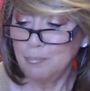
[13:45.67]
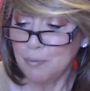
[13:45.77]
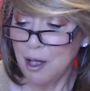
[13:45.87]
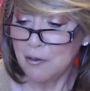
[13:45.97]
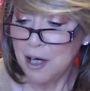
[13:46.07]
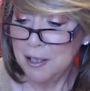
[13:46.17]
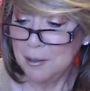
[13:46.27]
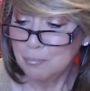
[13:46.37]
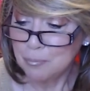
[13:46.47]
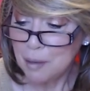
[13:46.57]
All
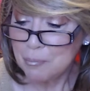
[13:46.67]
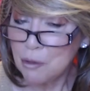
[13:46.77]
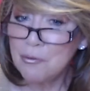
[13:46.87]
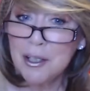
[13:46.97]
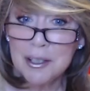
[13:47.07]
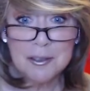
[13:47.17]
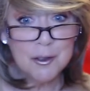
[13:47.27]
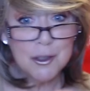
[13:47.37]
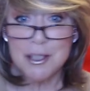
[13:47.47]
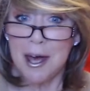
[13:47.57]
right. Perfect little
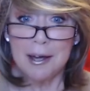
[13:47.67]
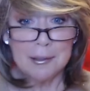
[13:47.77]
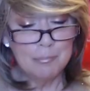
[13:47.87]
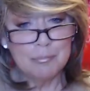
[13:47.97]
snack.